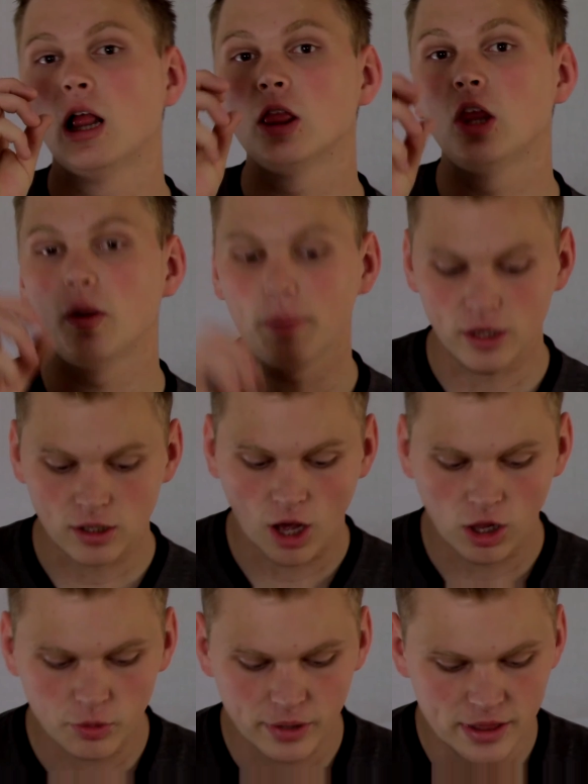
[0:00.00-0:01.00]
little bit of
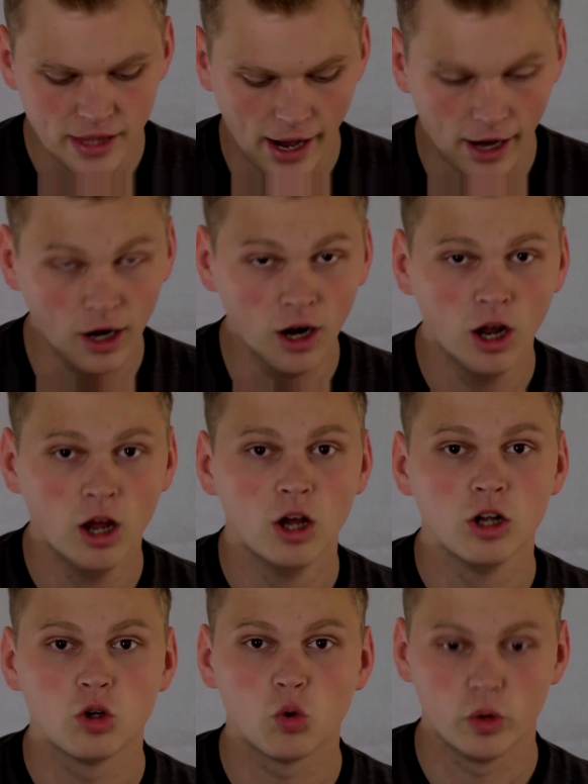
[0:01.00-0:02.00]
color in there
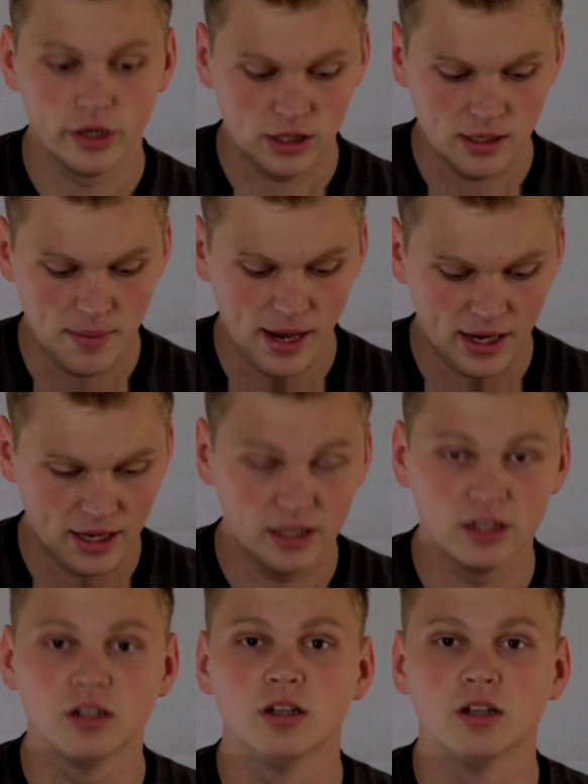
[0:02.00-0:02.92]
to really make it